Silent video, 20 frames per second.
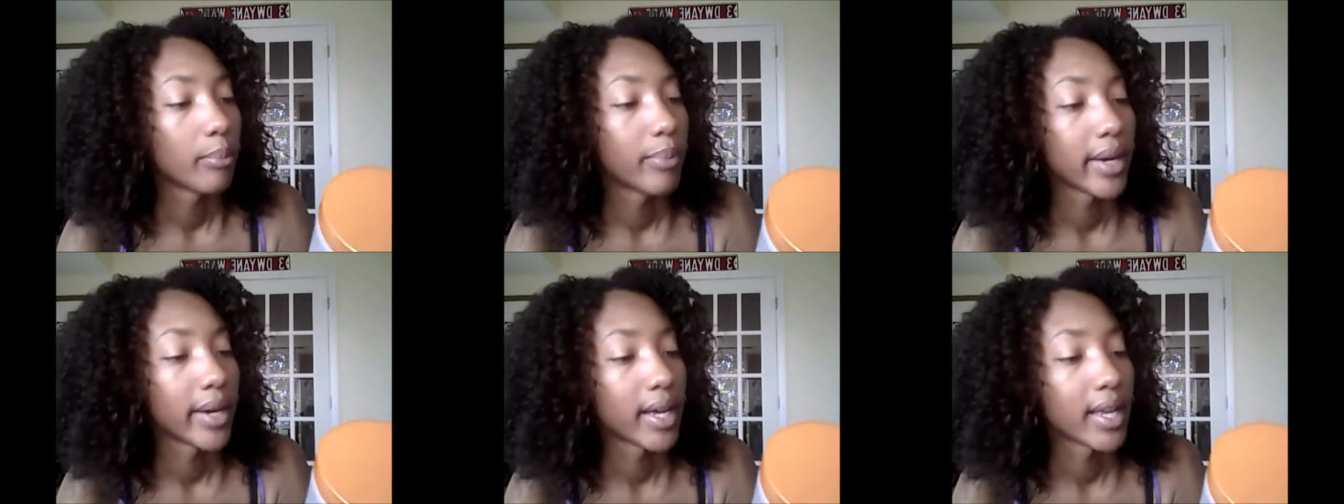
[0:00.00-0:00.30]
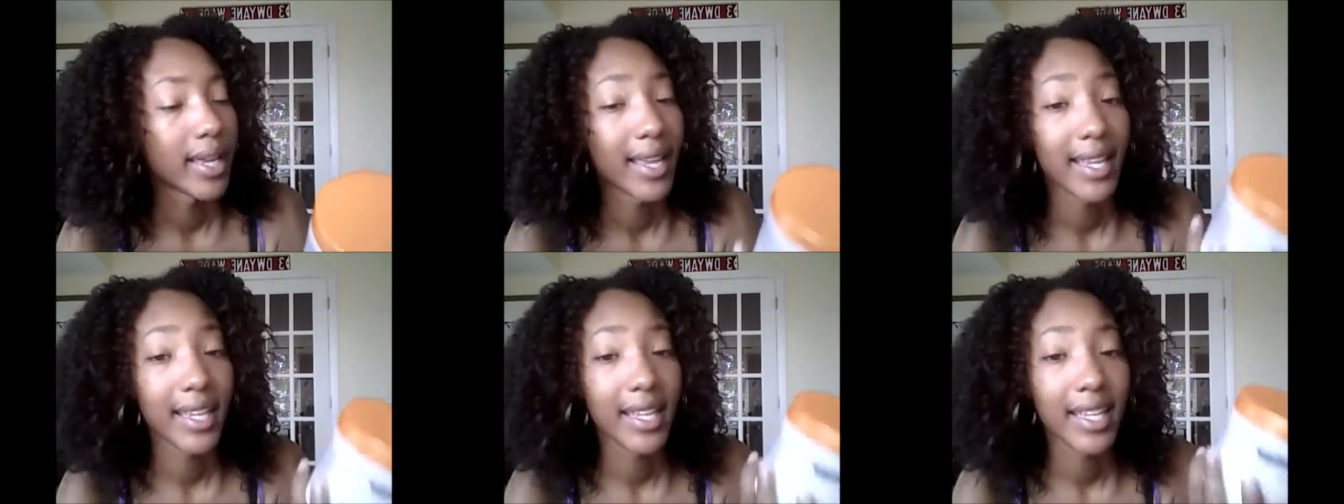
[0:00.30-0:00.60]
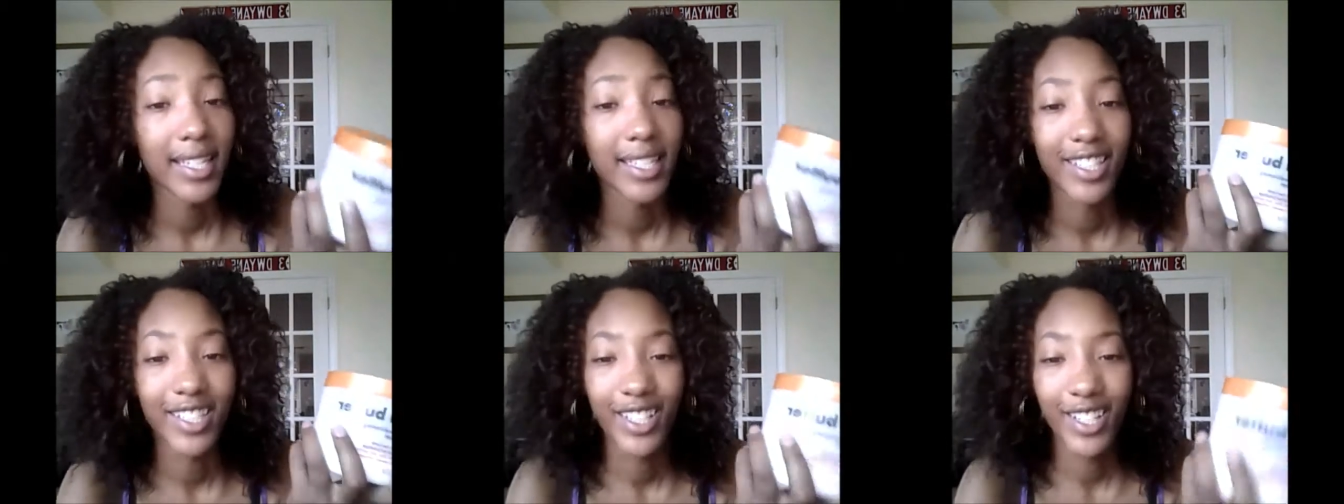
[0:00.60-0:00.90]
But it
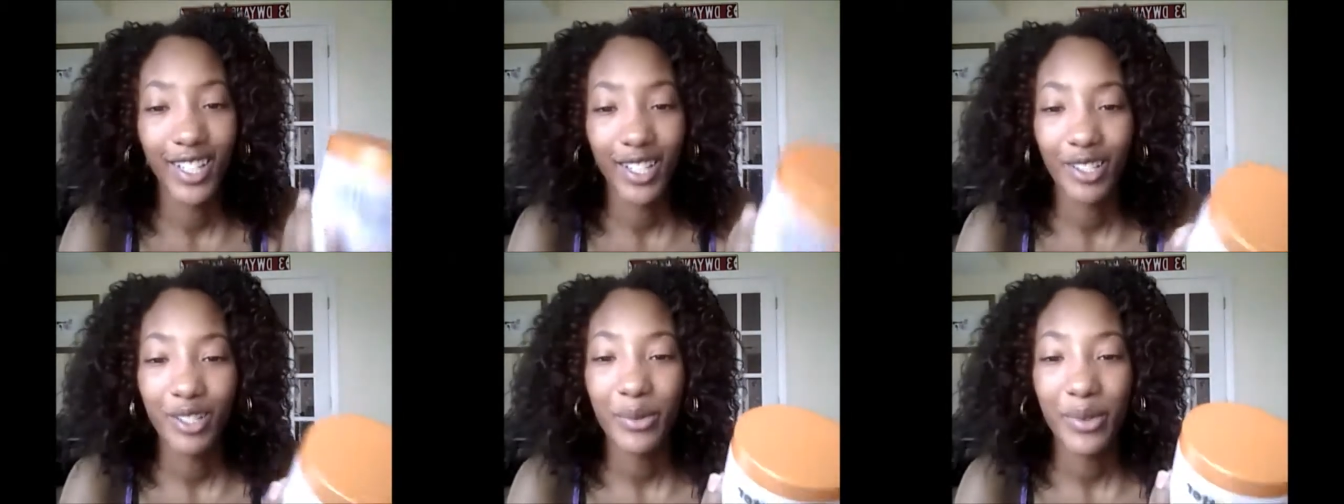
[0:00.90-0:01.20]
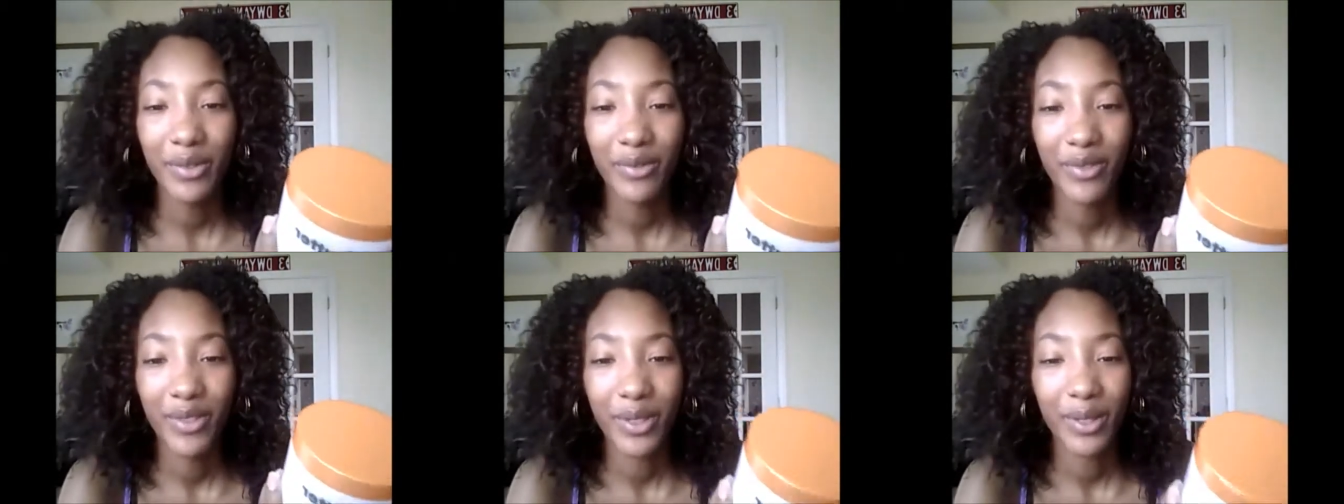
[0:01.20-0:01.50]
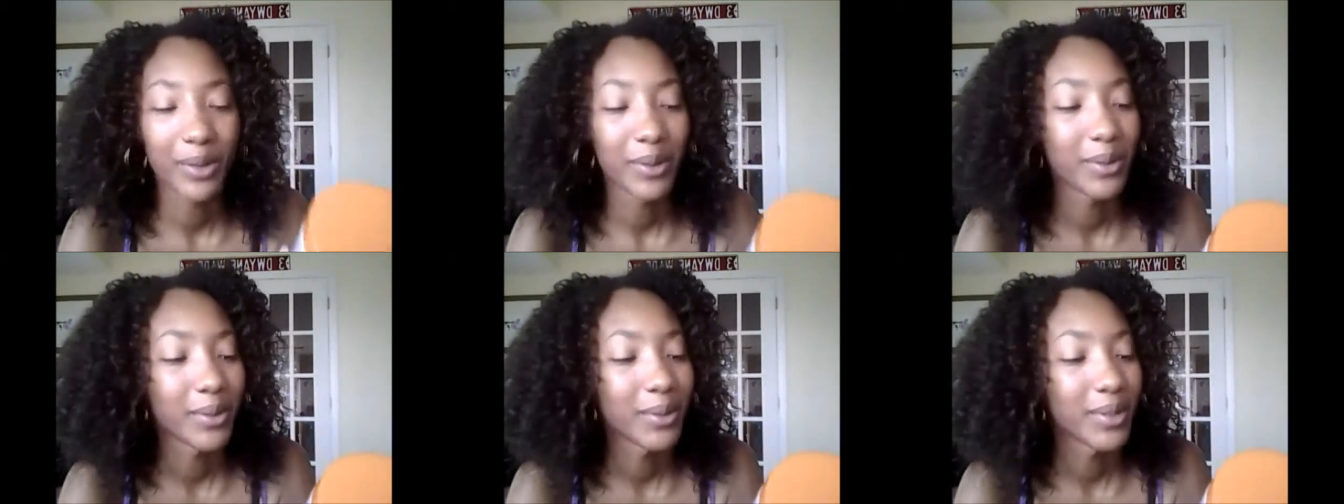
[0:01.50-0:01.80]
gets good
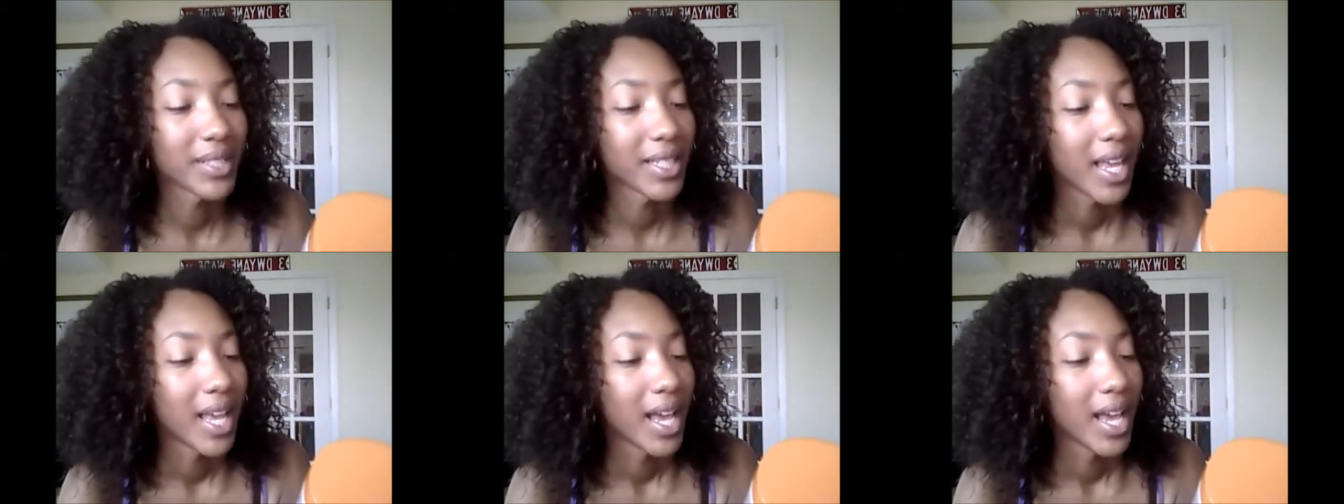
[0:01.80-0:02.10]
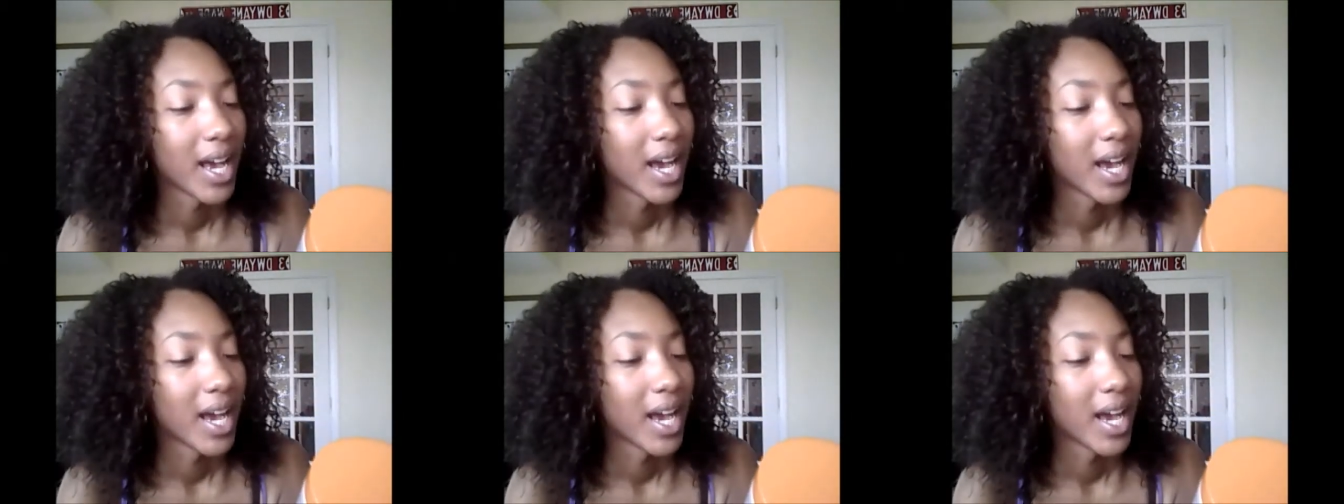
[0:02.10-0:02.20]
reviews.